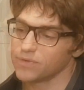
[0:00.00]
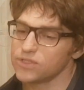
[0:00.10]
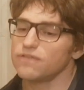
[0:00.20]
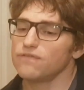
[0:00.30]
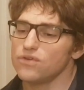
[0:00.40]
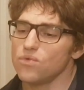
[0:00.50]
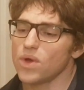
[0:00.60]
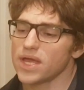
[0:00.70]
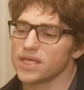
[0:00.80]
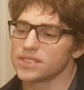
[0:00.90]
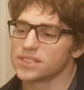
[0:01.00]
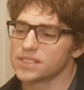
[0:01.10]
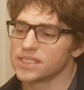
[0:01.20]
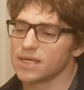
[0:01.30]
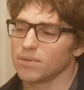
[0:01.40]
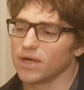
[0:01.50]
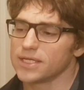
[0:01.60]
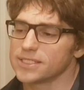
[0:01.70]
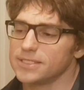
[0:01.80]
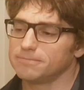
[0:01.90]
There's a few ways to
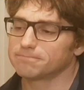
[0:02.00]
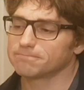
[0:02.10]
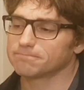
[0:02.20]
stabilize it.